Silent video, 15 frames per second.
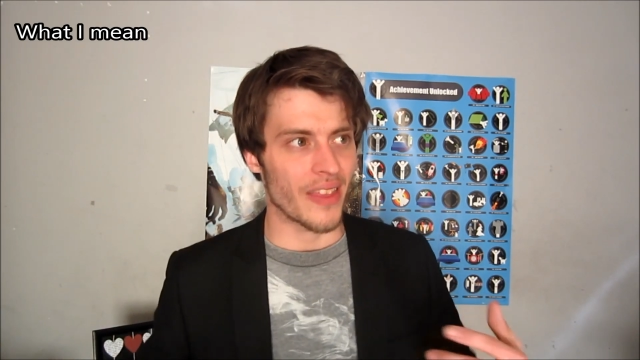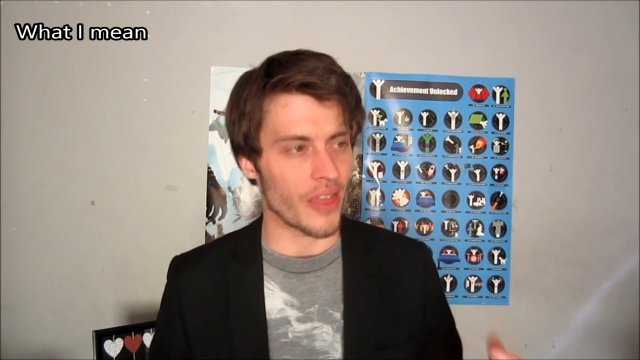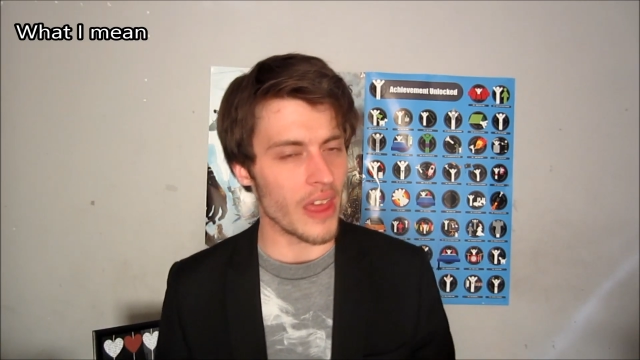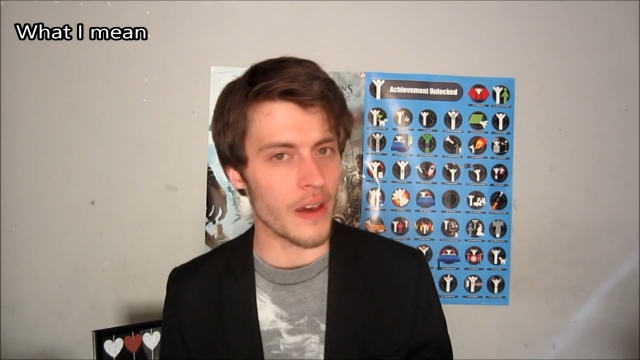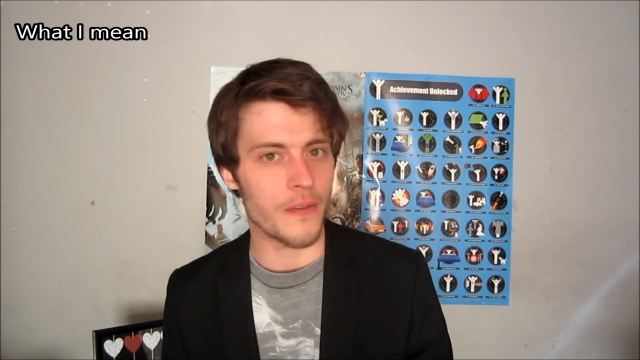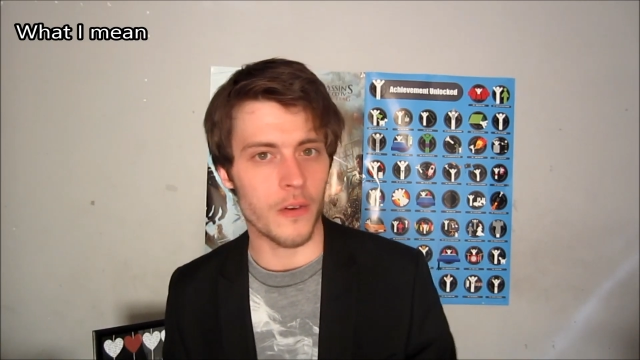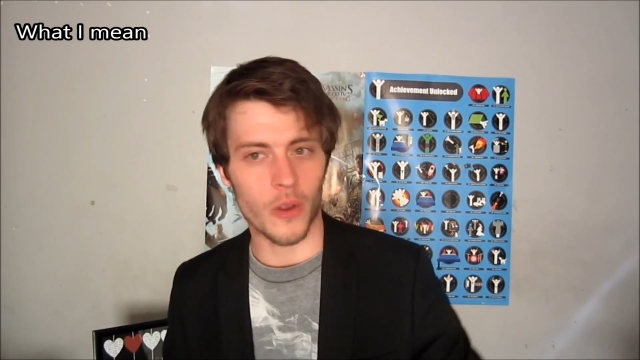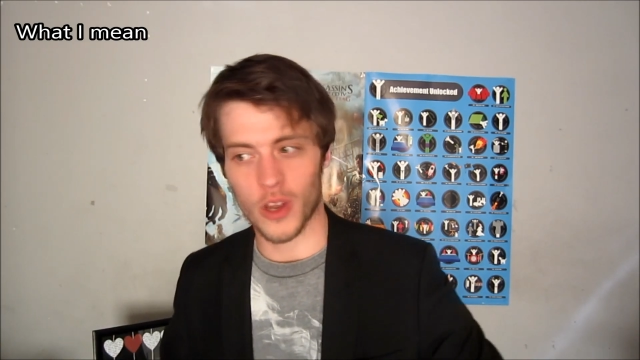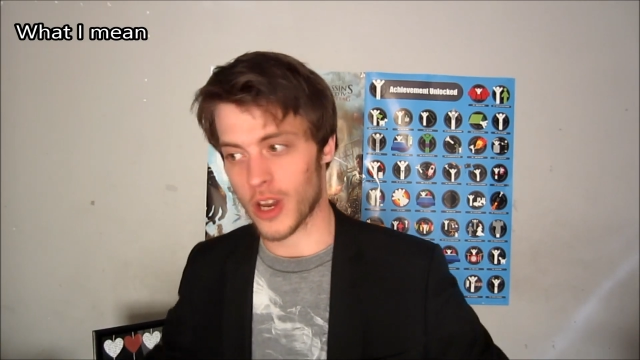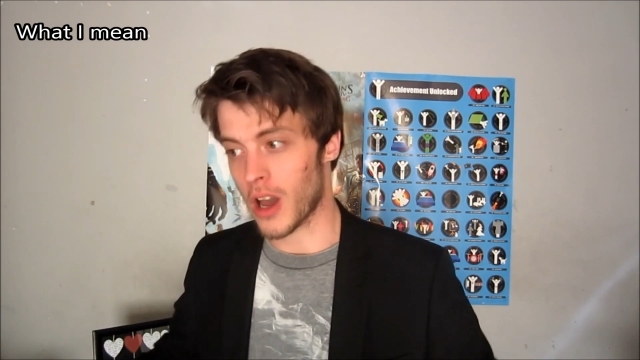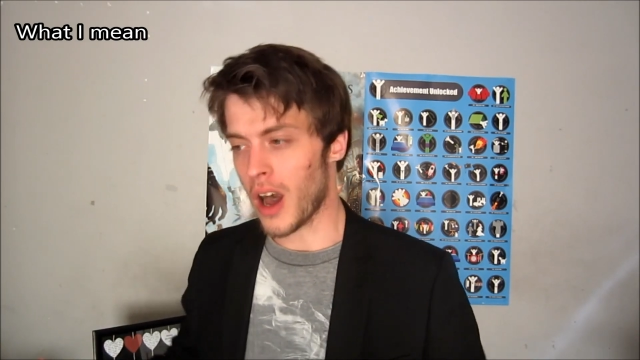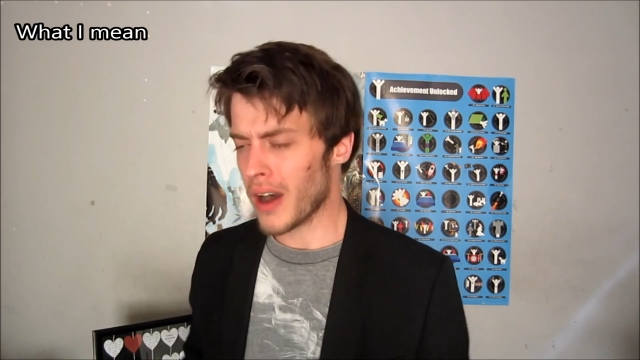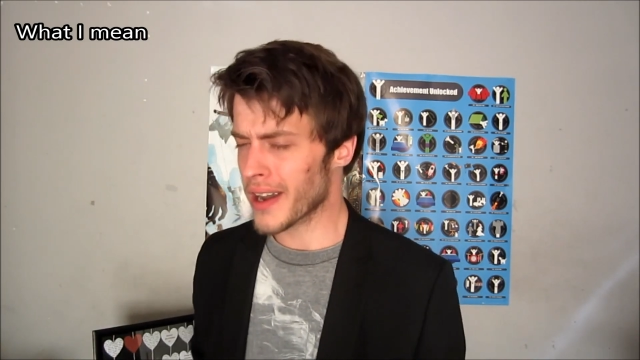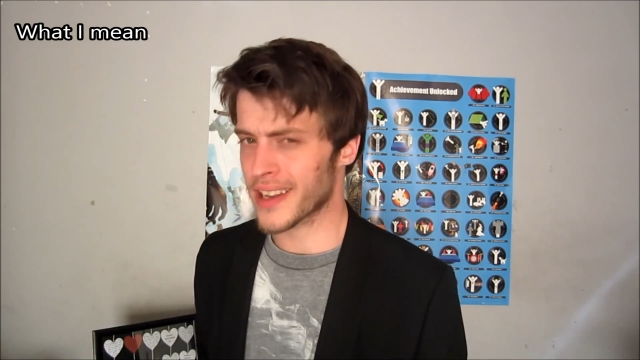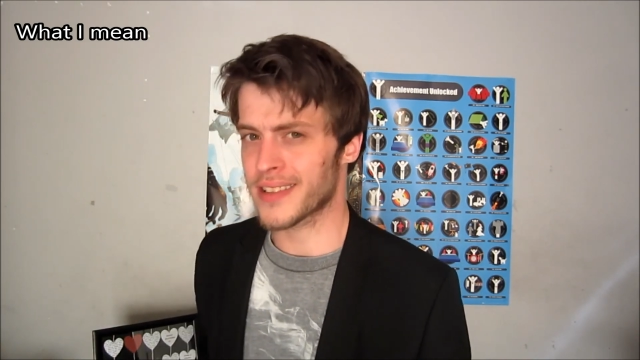Therefore, they're not
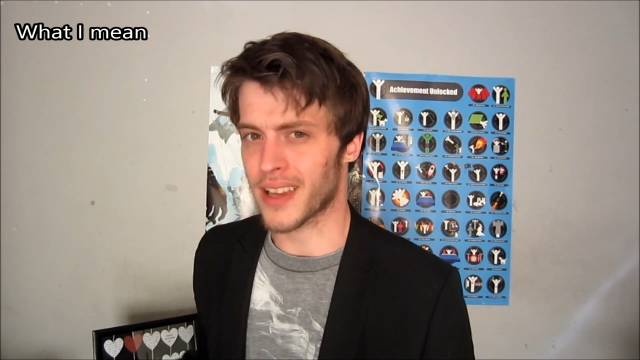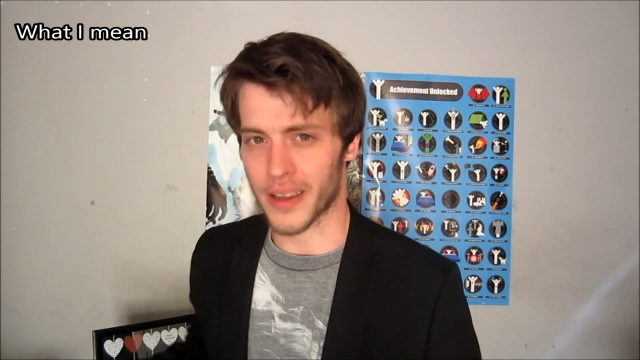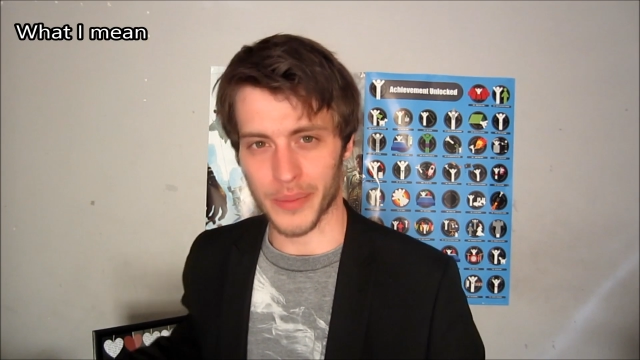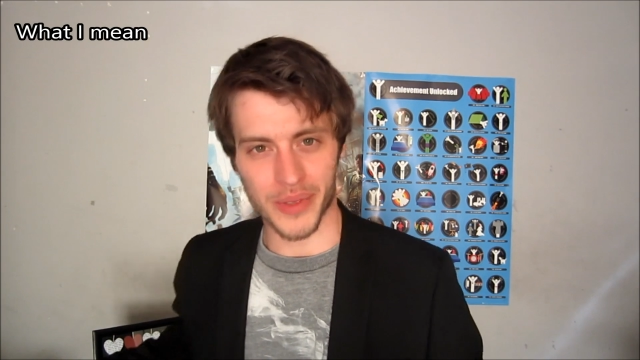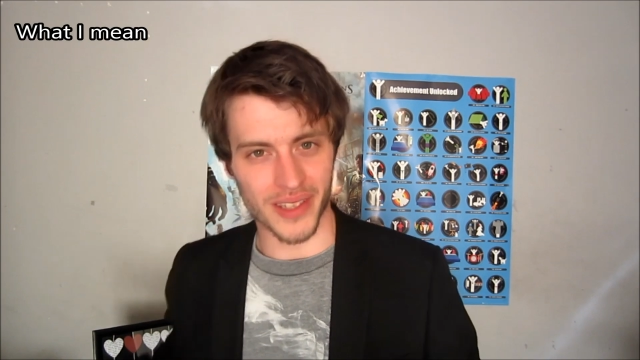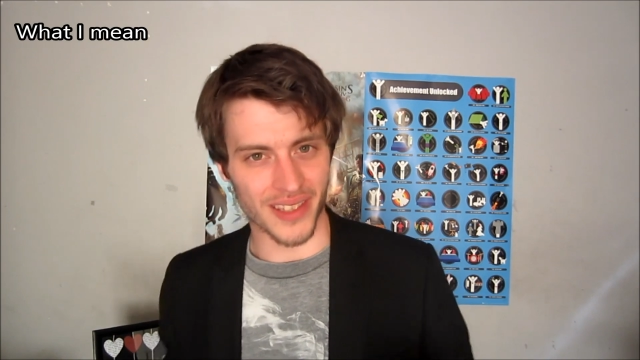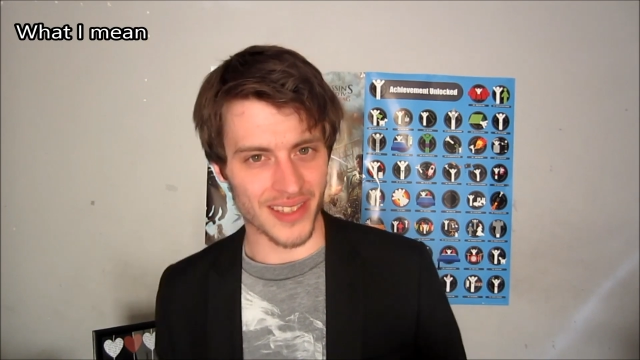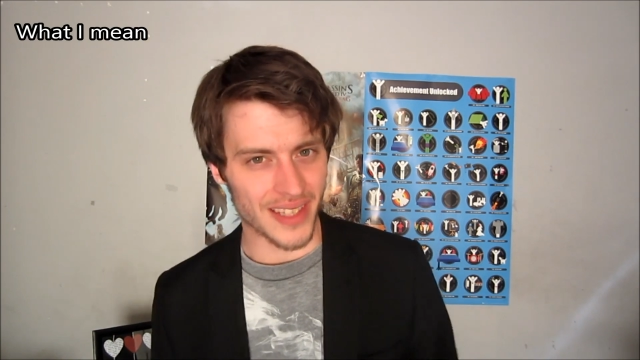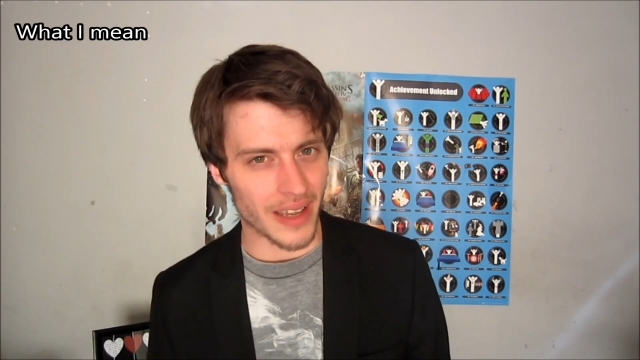archetypes and